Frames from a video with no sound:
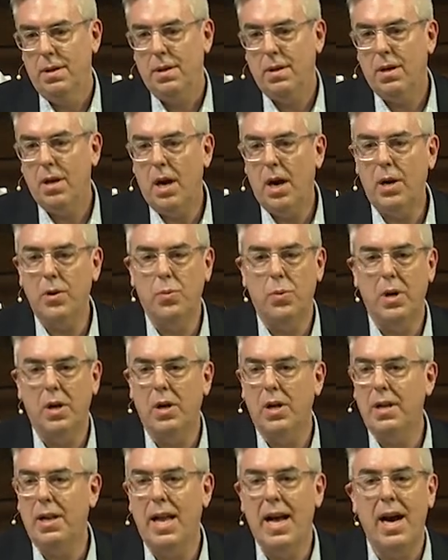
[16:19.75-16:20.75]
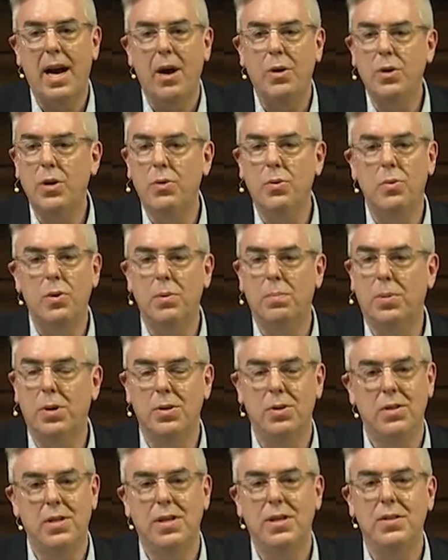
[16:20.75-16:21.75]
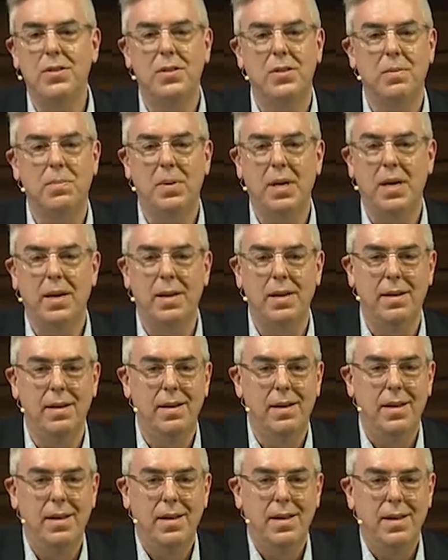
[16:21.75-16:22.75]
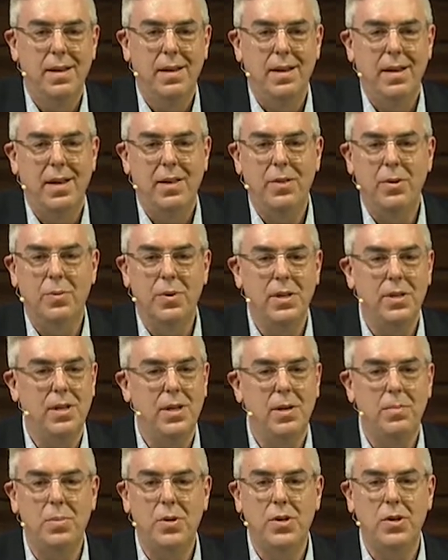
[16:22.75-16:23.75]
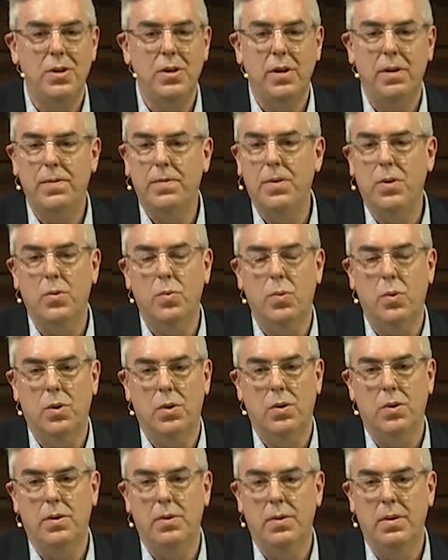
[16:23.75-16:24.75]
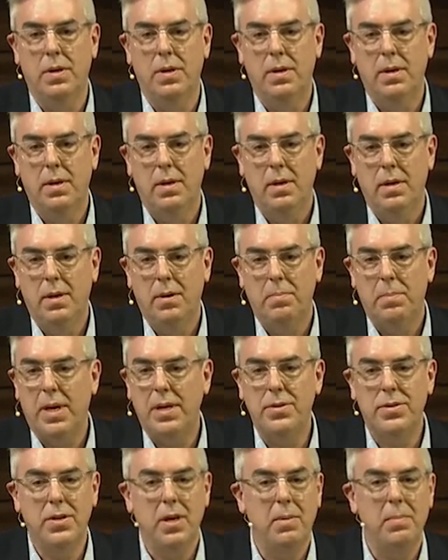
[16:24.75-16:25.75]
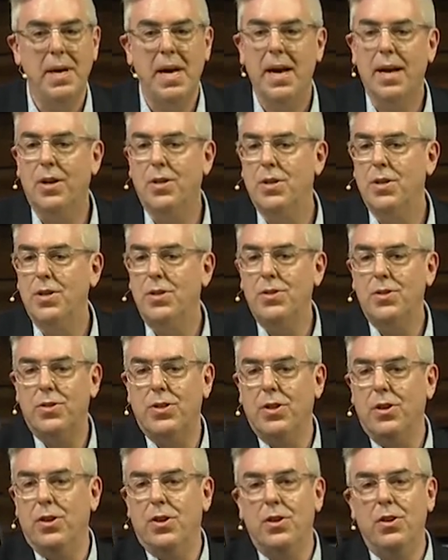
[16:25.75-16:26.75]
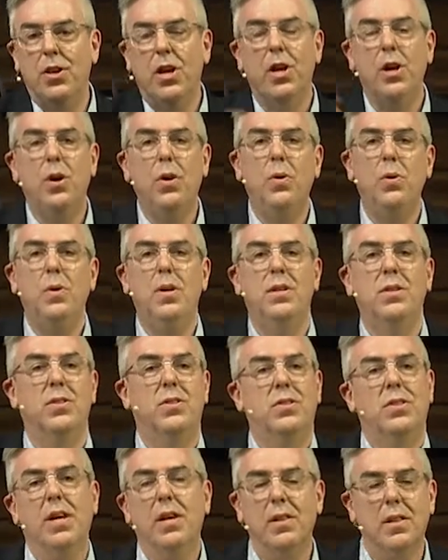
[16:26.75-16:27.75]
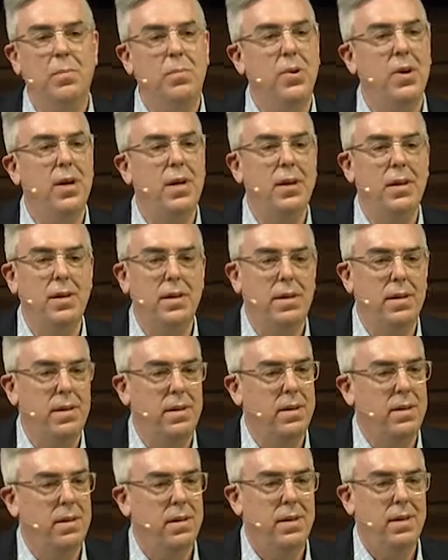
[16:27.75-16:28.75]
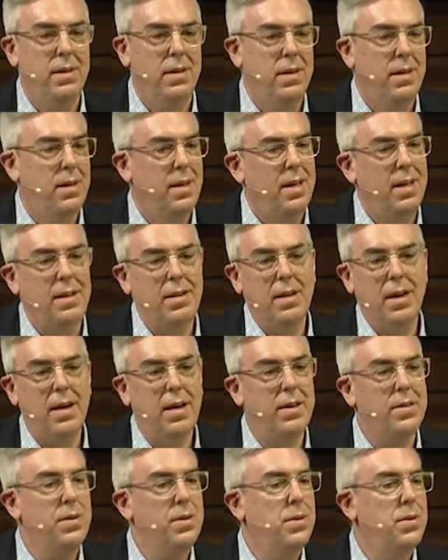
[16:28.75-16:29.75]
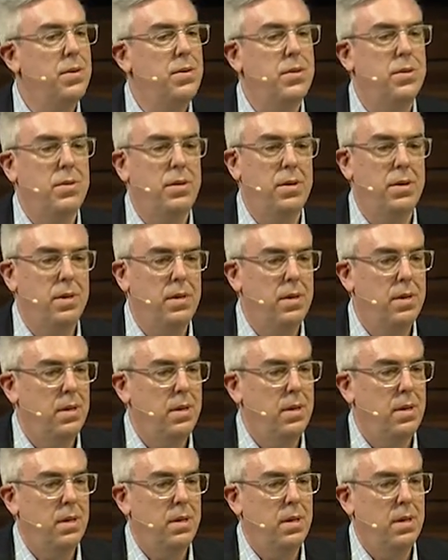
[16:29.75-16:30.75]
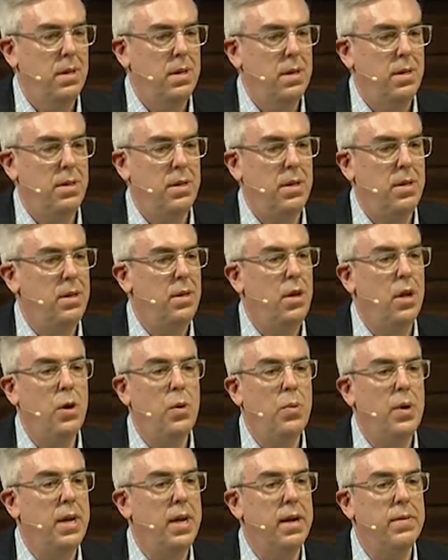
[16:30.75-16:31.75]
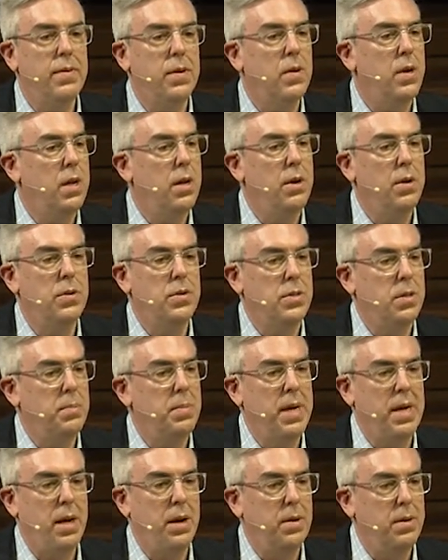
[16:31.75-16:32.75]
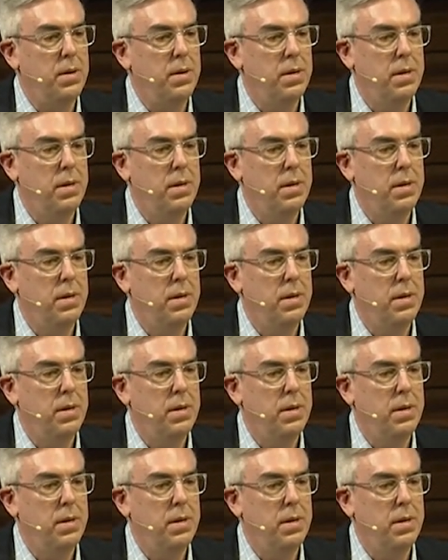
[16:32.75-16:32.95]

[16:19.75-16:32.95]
God will allow you to participate in the redemption of the world by some actions that are known and celebrated, and others that no one ever hears about.